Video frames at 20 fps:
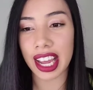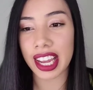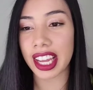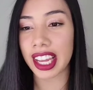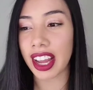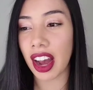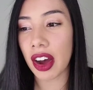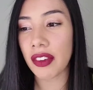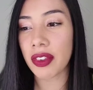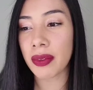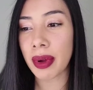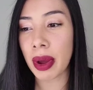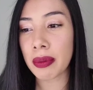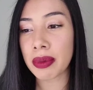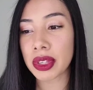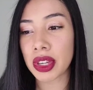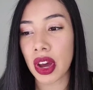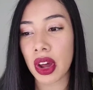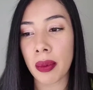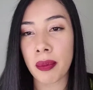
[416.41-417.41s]
that I could got from
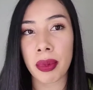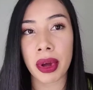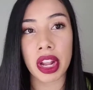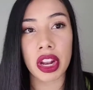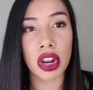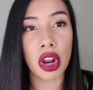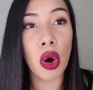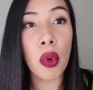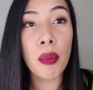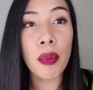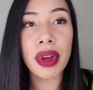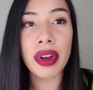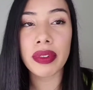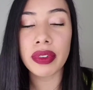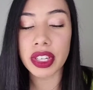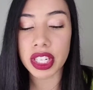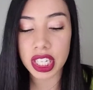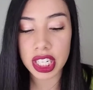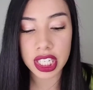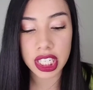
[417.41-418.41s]
Amazon, but nope,
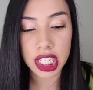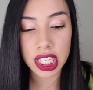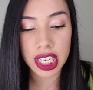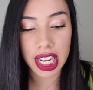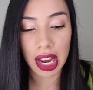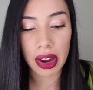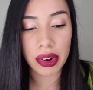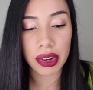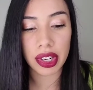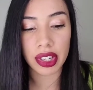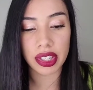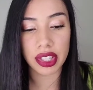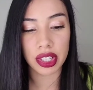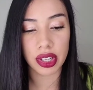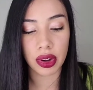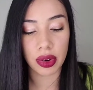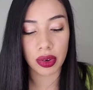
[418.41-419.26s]
it was just a downer.